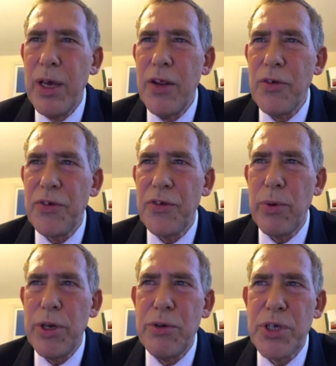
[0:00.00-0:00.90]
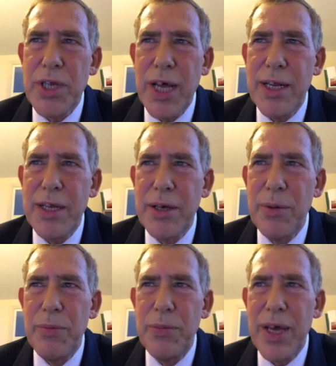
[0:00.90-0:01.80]
It is also when you understand
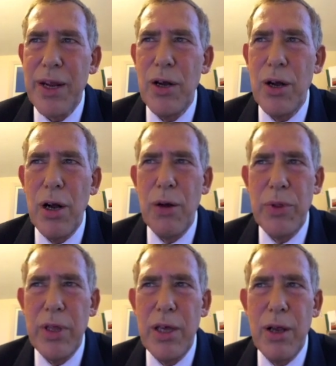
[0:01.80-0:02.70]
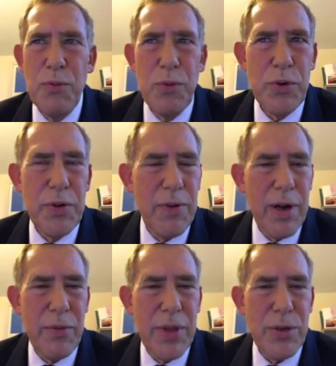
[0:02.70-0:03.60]
that of the
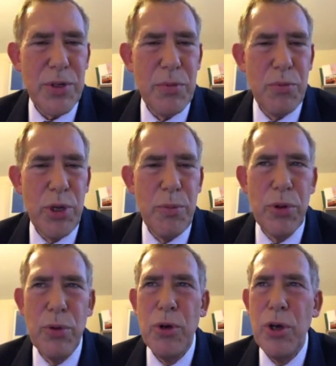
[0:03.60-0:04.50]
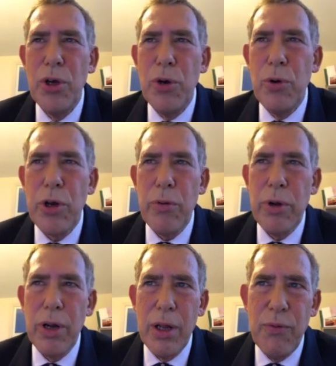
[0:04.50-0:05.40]
45,000 people who are
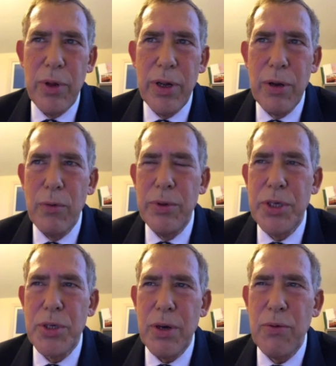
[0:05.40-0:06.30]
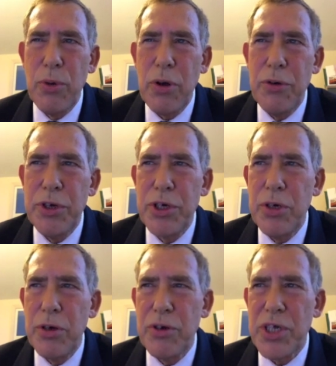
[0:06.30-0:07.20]
currently living with this dreadful condition
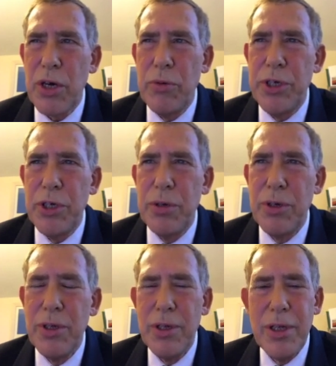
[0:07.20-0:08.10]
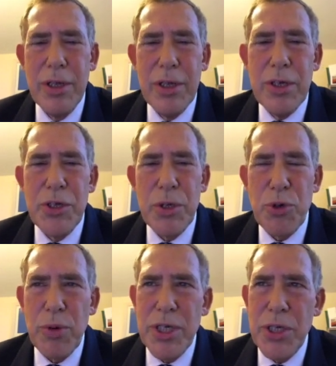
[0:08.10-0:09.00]
across our region, some
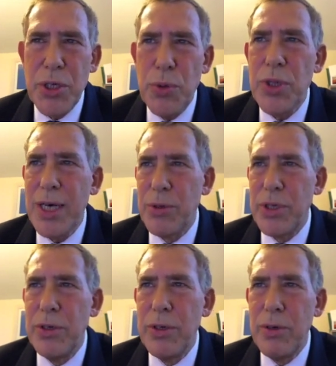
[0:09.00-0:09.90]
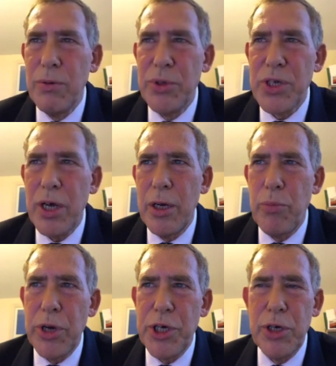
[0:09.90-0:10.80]
22,000 will cite
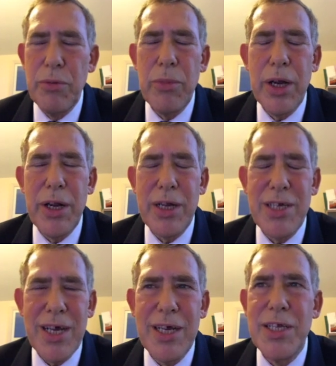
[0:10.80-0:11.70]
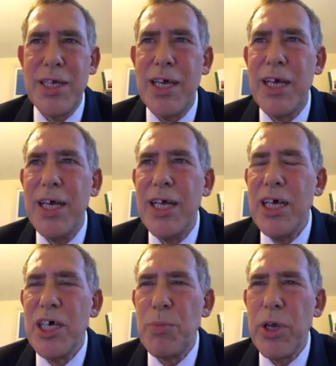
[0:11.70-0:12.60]
depression and anxiety
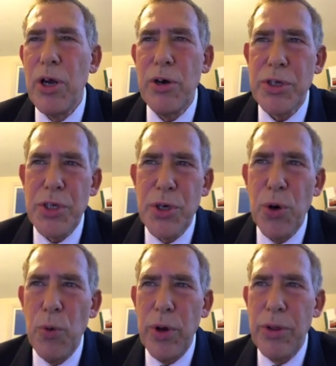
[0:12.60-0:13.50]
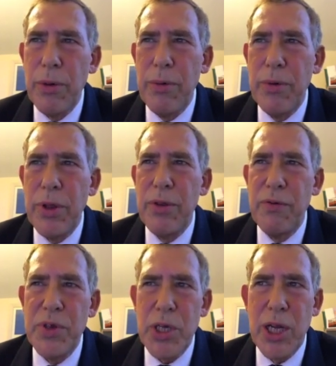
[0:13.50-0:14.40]
as being harder to cope with than the
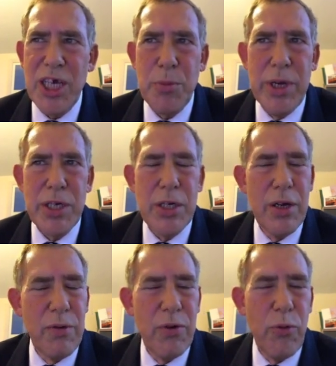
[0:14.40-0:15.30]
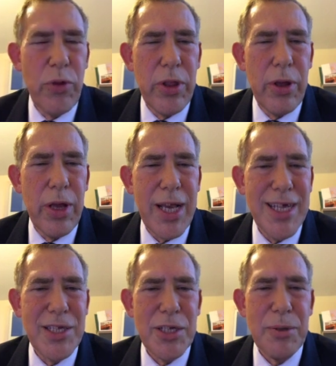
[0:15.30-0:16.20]
physical aspects of living with the
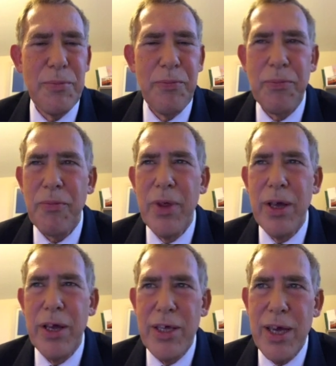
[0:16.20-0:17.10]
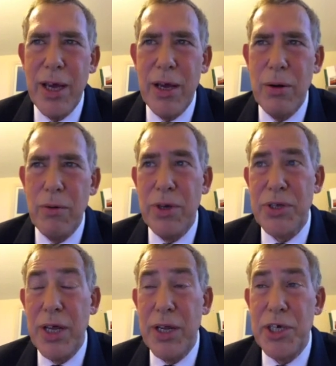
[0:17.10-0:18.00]
cancer. And yet,
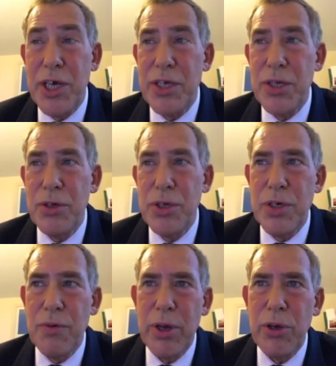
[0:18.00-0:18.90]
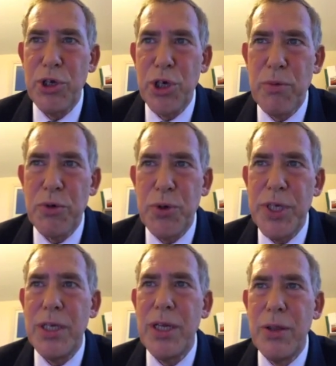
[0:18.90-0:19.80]
whilst the NHS does such a very good job of
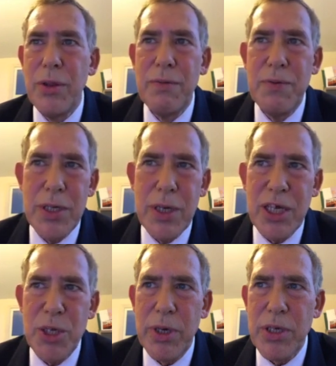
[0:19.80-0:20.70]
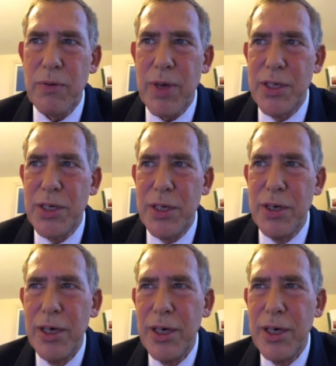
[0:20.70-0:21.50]
treating the physical aspects of cancer,